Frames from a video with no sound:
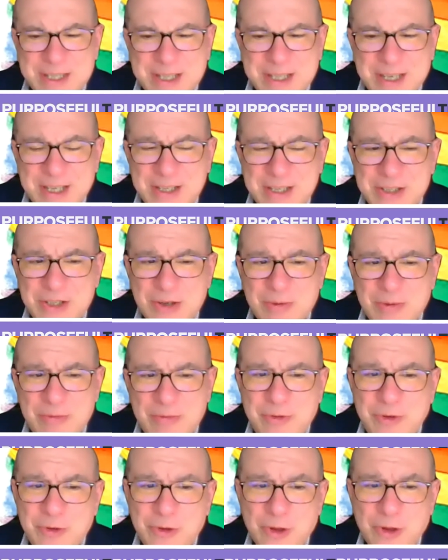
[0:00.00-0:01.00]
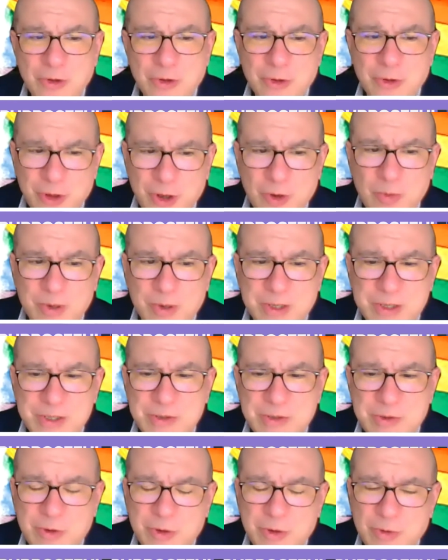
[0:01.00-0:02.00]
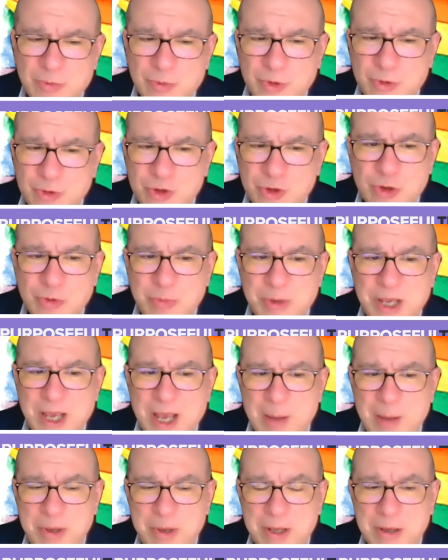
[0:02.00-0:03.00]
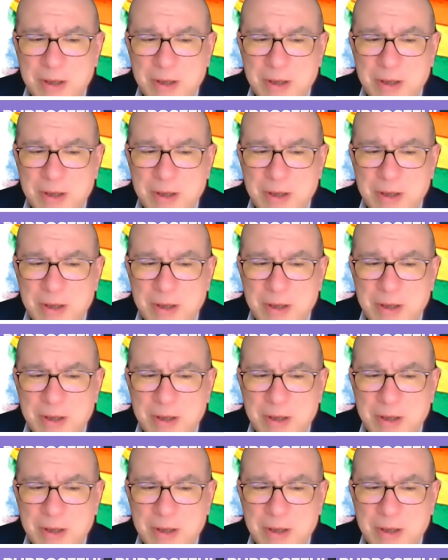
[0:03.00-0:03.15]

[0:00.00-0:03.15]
things. So if you don't know us, you should be happy.